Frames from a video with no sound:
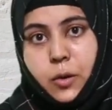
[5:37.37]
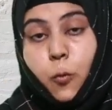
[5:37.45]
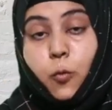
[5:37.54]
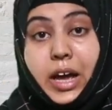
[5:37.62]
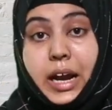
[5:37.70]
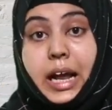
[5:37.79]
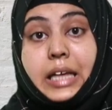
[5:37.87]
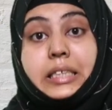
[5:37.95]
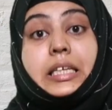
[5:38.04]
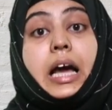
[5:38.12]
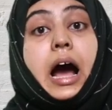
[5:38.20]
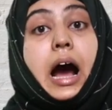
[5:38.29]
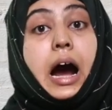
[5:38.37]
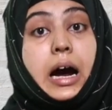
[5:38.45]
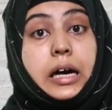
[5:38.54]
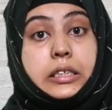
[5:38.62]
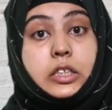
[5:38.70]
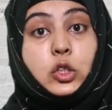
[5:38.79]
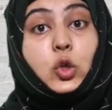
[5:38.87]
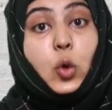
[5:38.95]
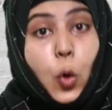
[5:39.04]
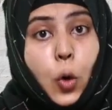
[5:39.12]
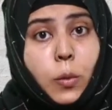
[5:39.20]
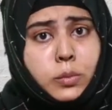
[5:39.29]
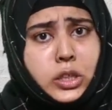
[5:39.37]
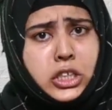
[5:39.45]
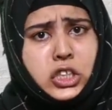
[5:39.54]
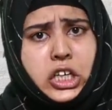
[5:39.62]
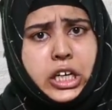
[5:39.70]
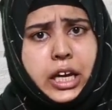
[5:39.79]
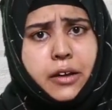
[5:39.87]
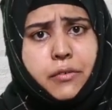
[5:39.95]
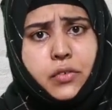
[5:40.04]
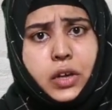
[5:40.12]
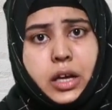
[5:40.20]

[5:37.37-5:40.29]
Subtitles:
whereas us, to whom did she give?